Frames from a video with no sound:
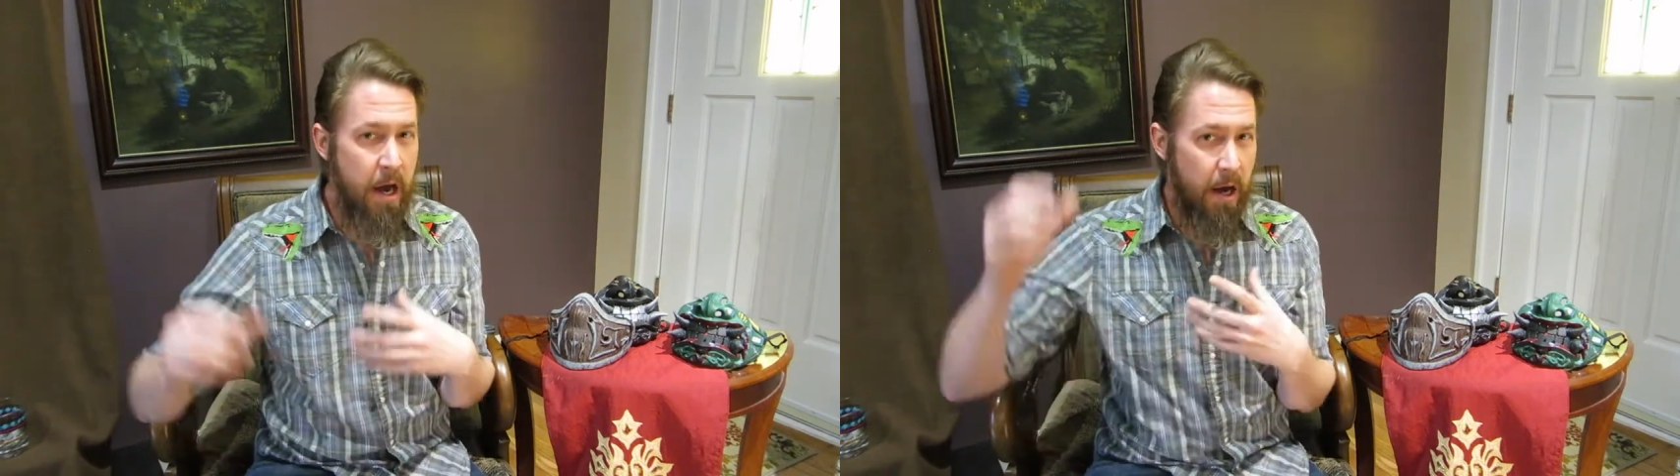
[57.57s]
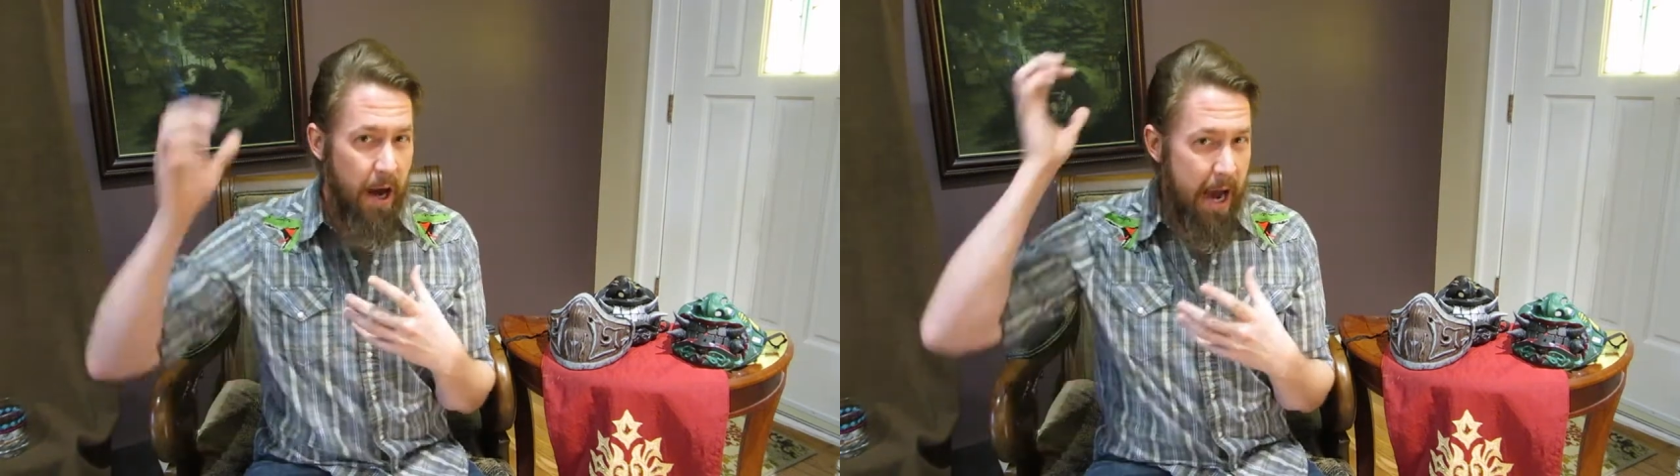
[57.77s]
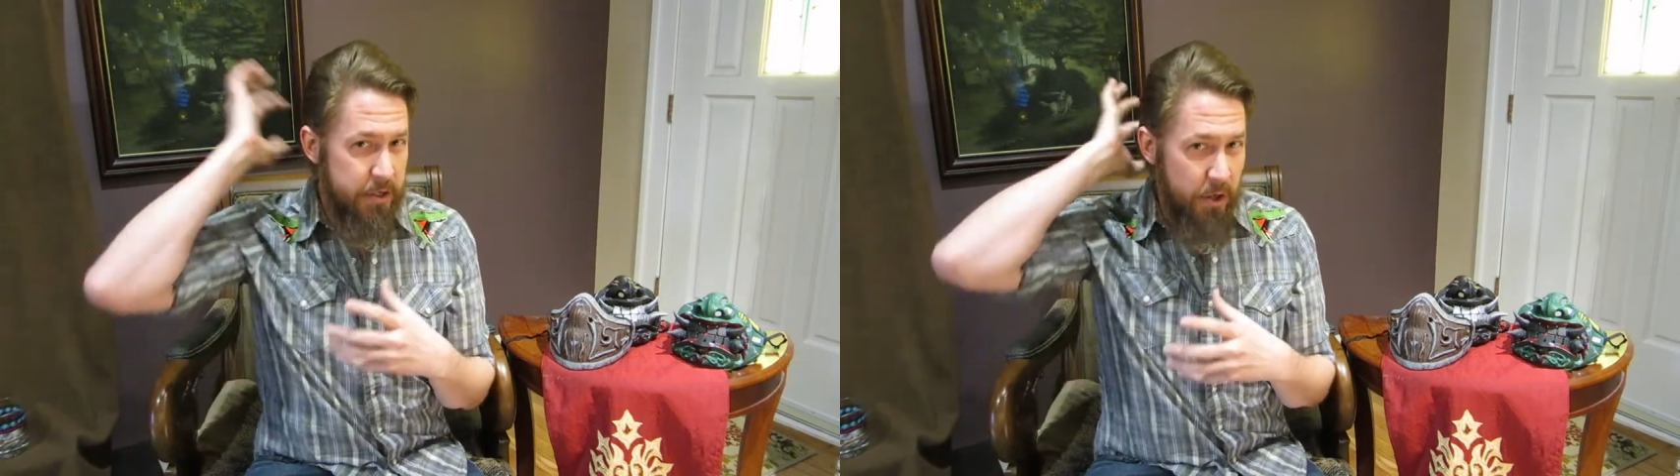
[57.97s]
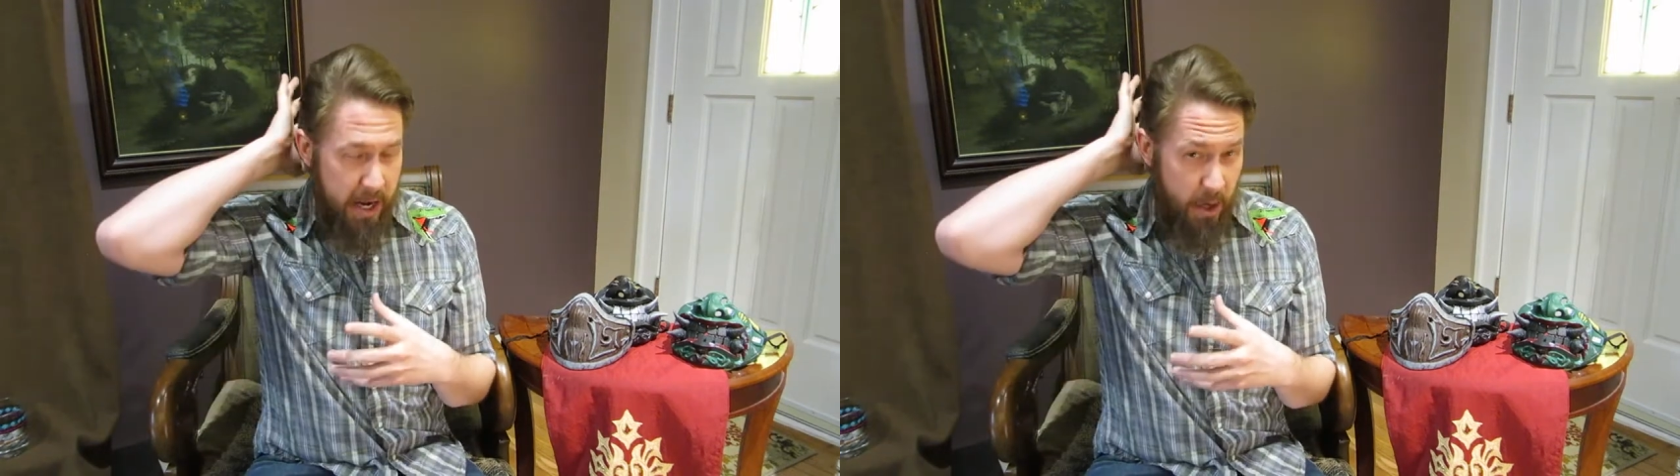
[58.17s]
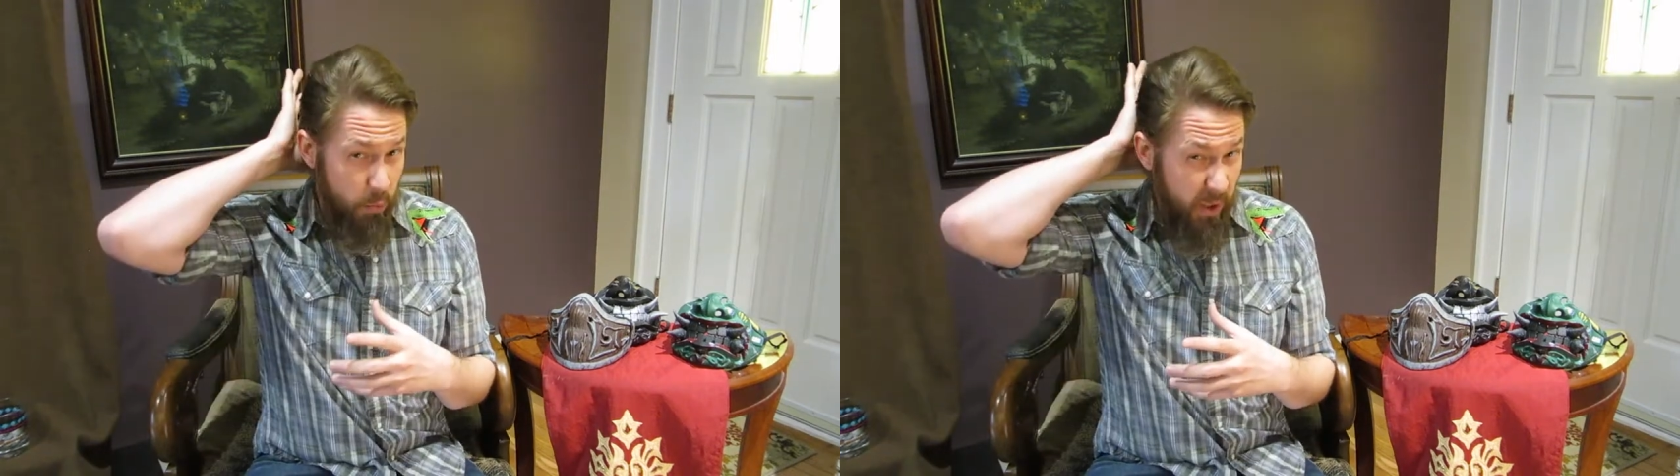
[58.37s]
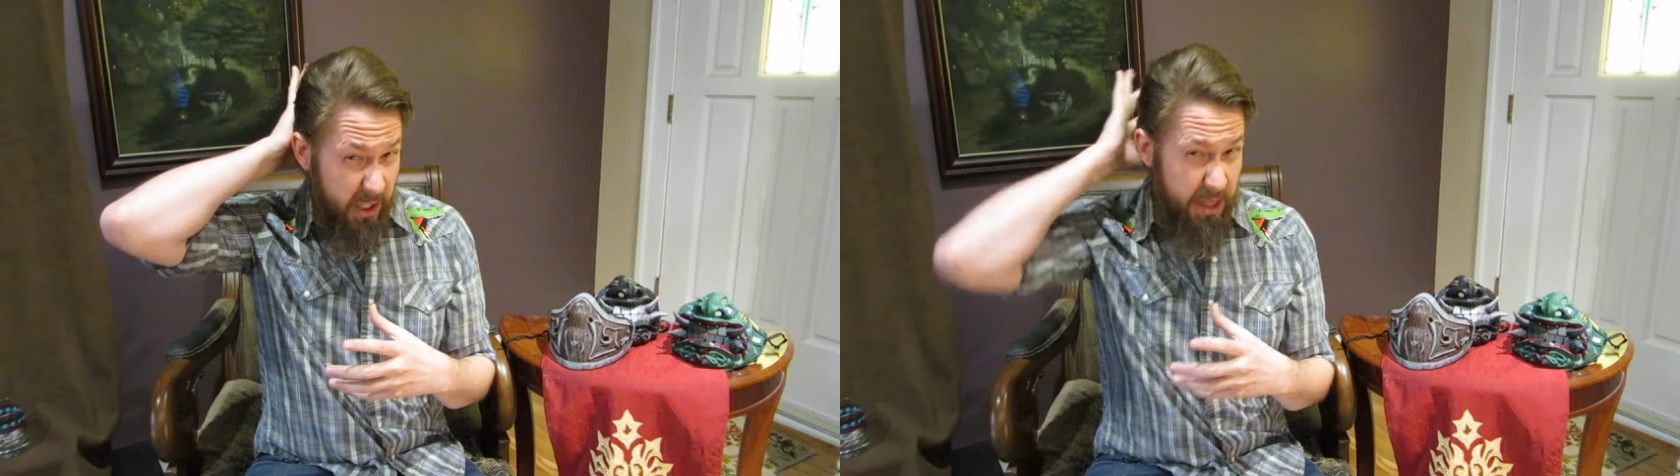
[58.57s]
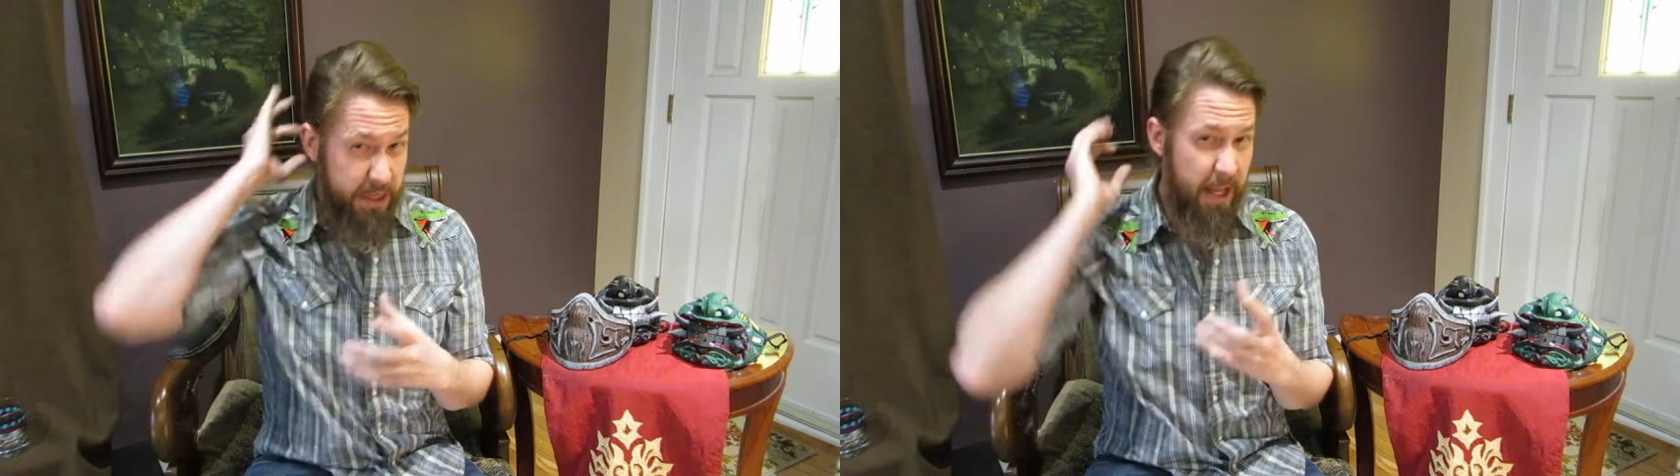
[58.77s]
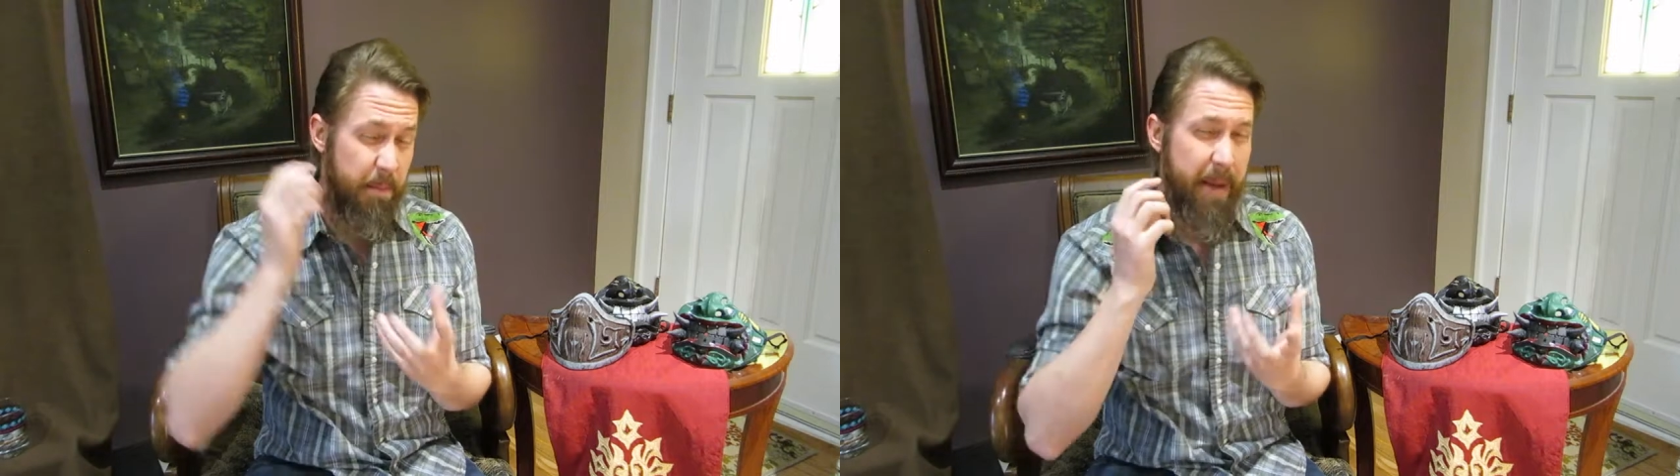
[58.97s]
I tried a really thick